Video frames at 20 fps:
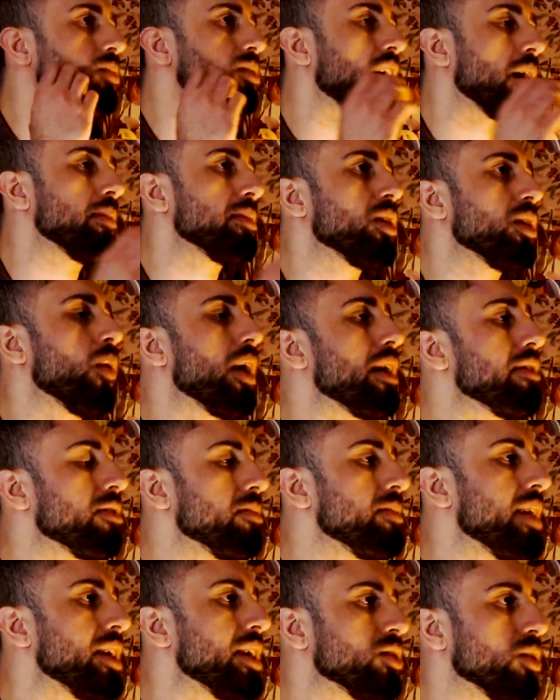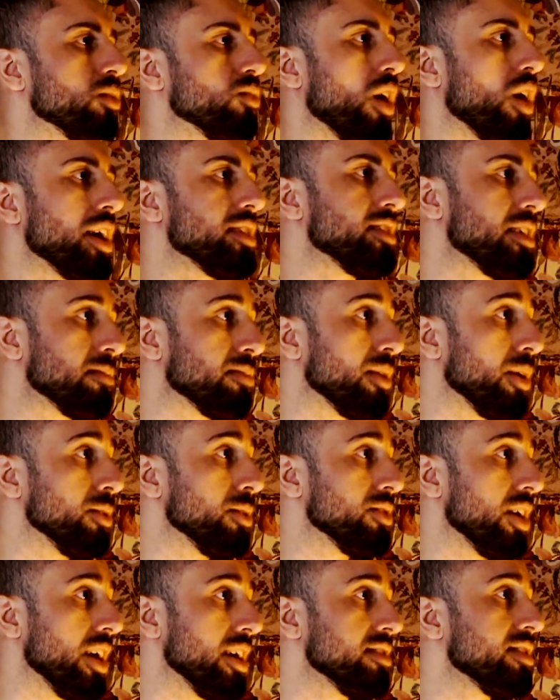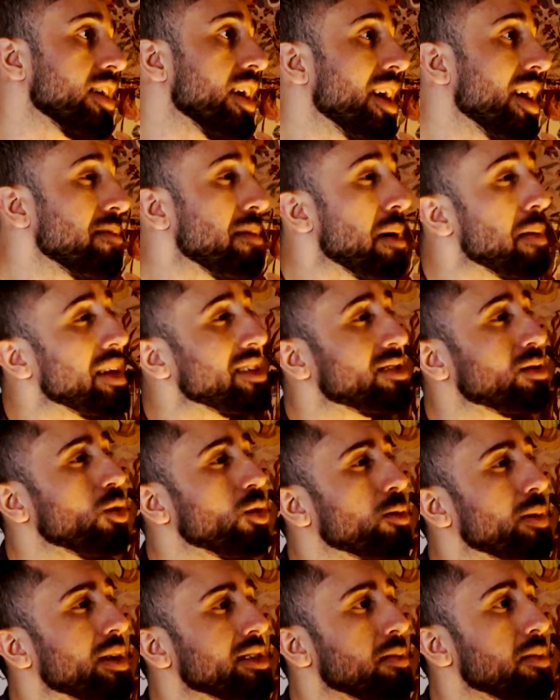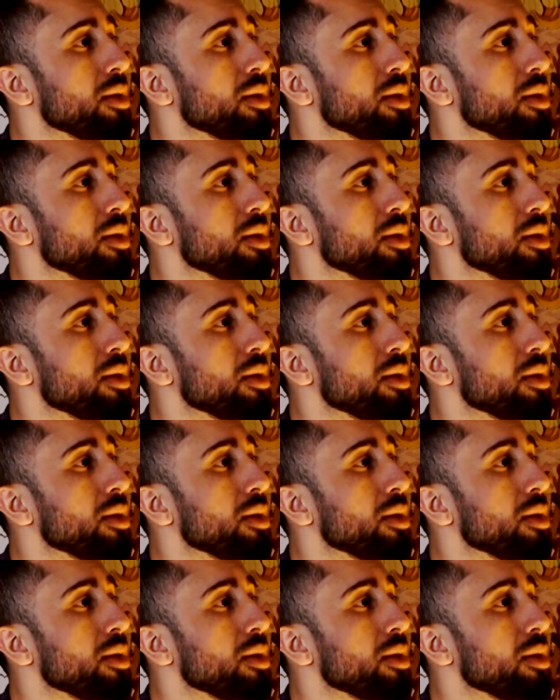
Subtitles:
Coming away from the actual writing process, maybe let's talk about some